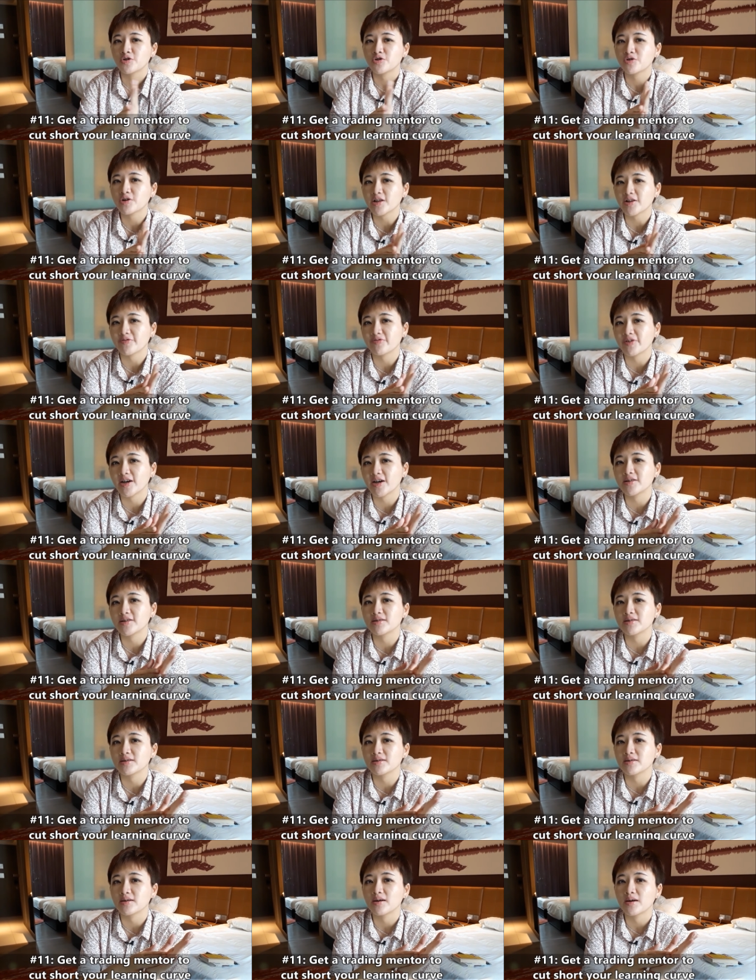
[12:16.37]
you gotta
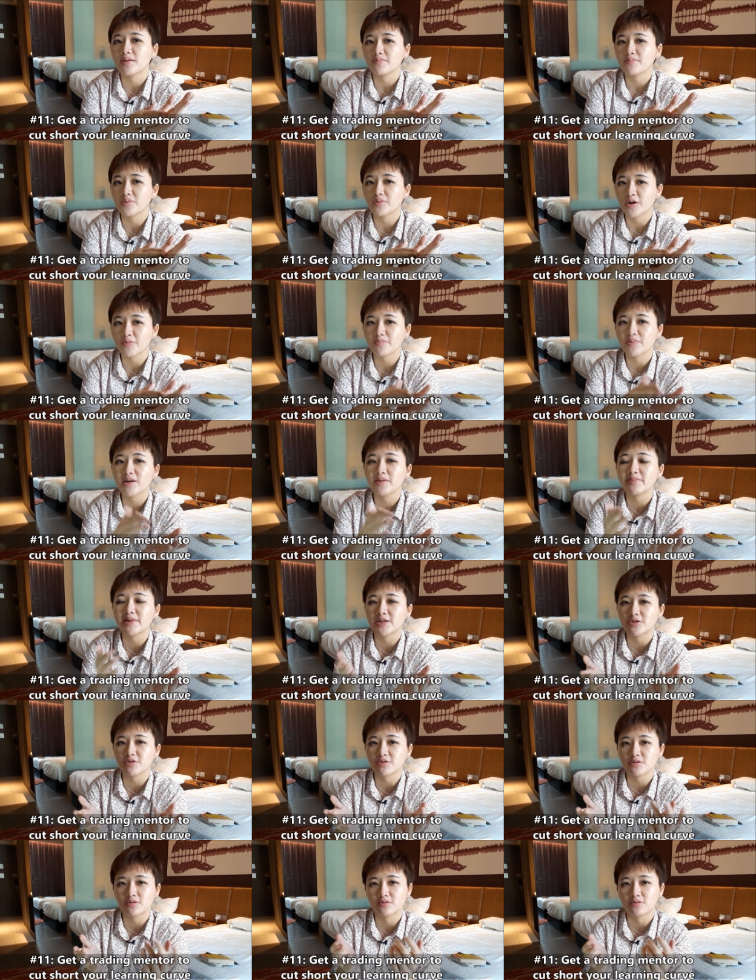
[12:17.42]
find a proper
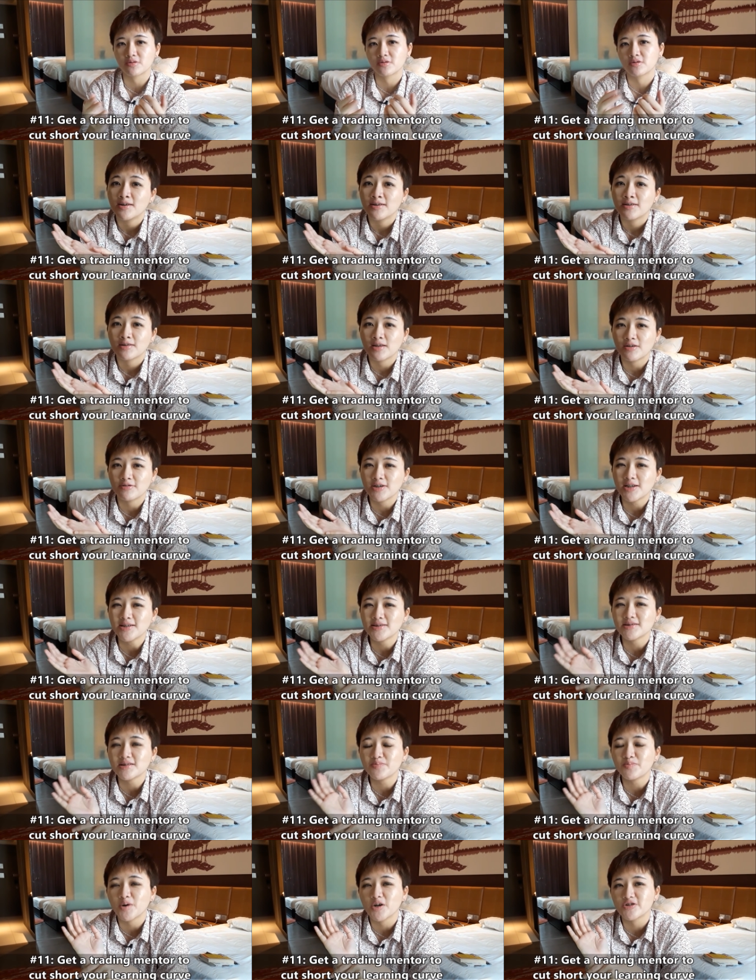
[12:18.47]
mentor. Now then,
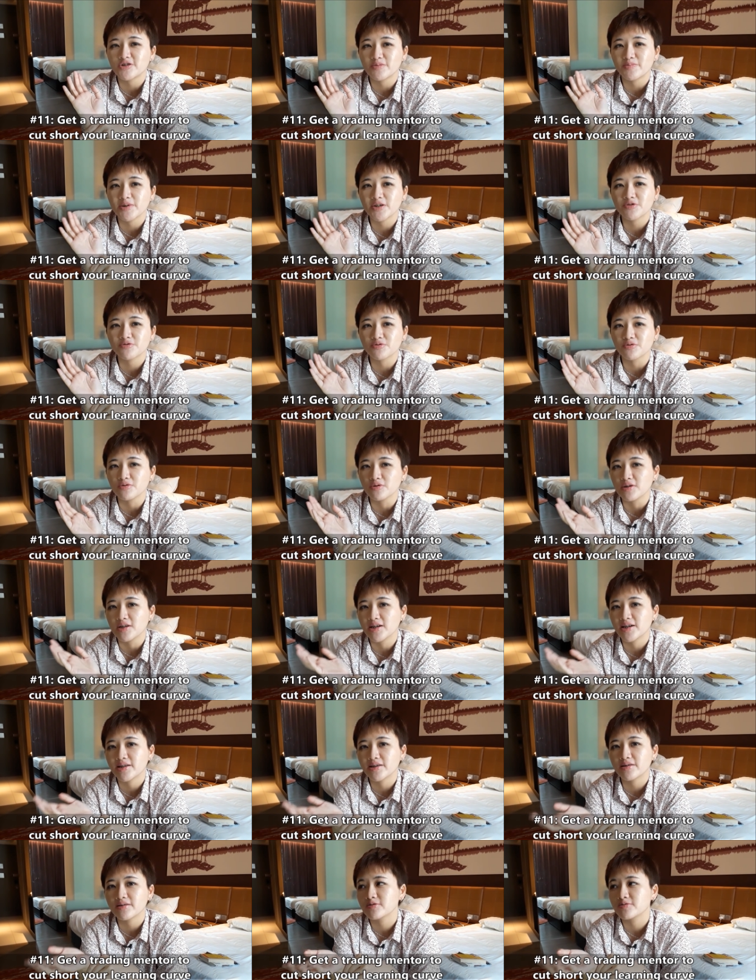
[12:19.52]
is it possible to
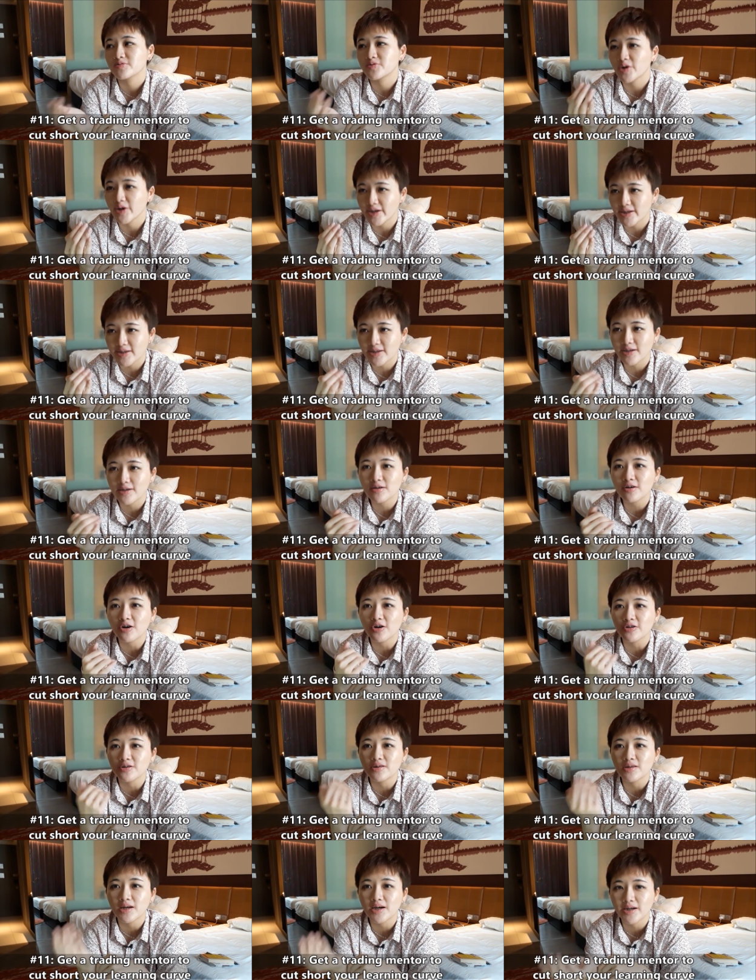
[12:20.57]
learn trading
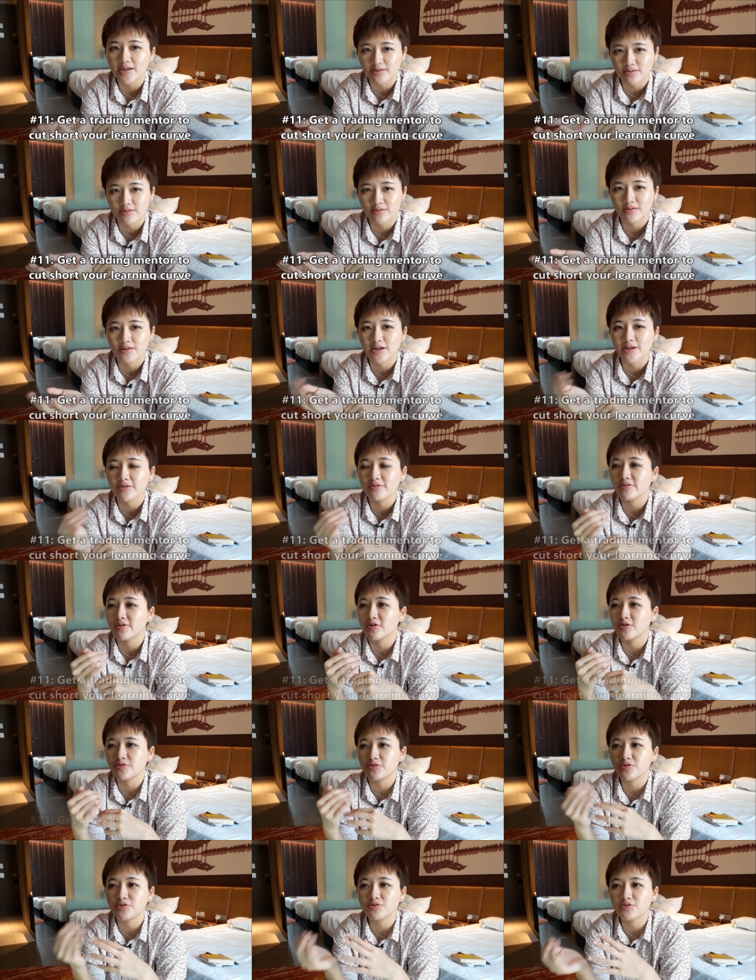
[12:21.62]
online, like
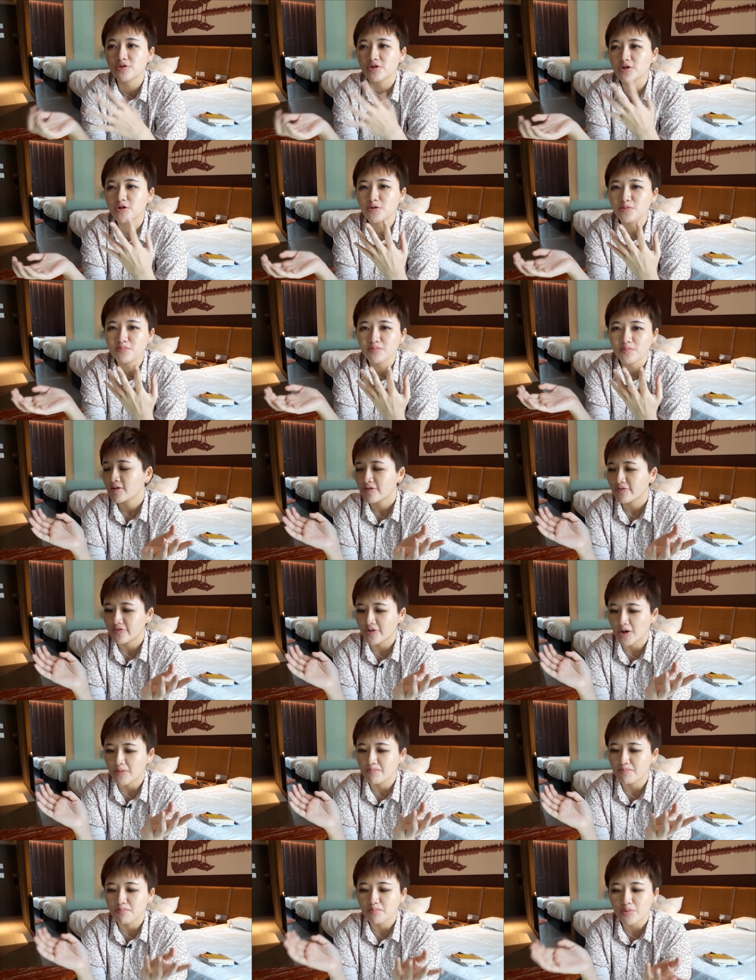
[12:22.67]
on YouTube,
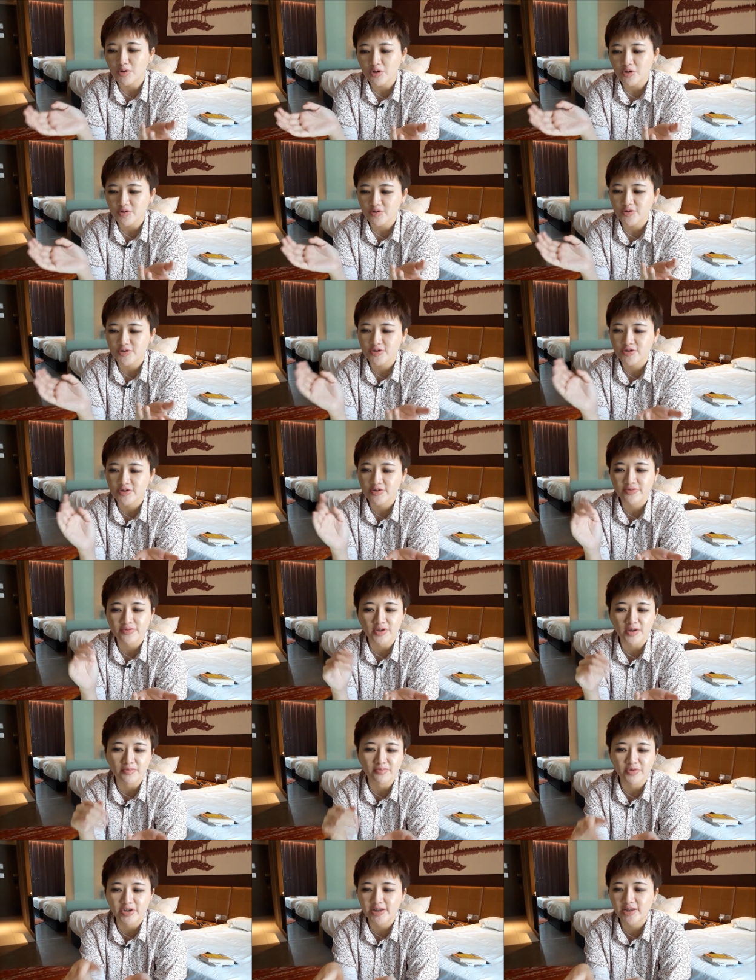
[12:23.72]
from books,
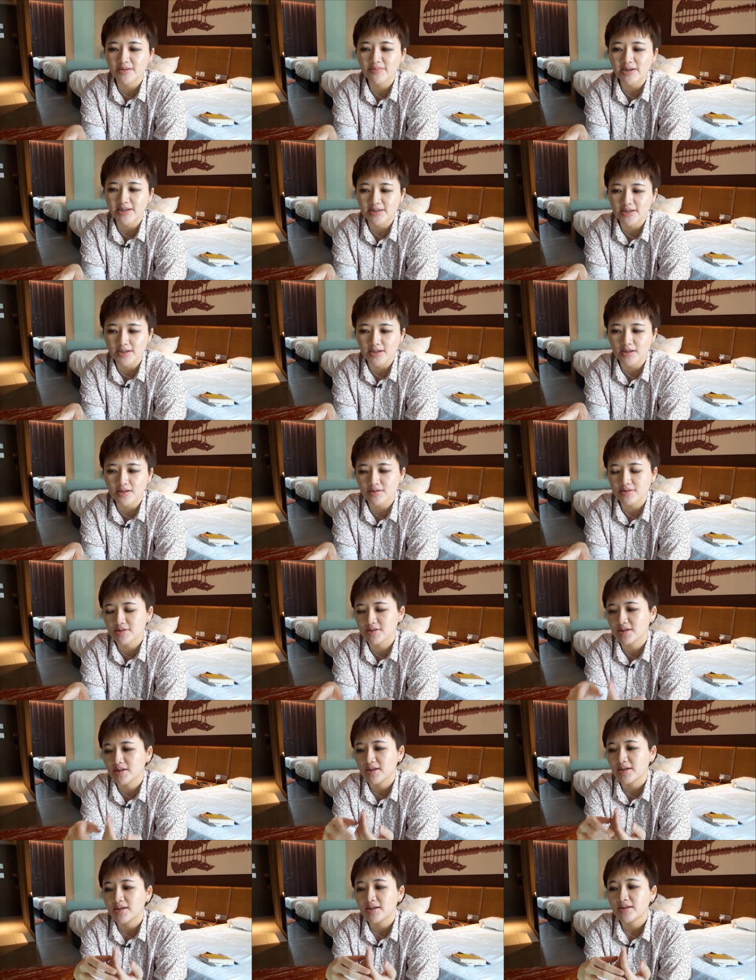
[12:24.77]
from random articles?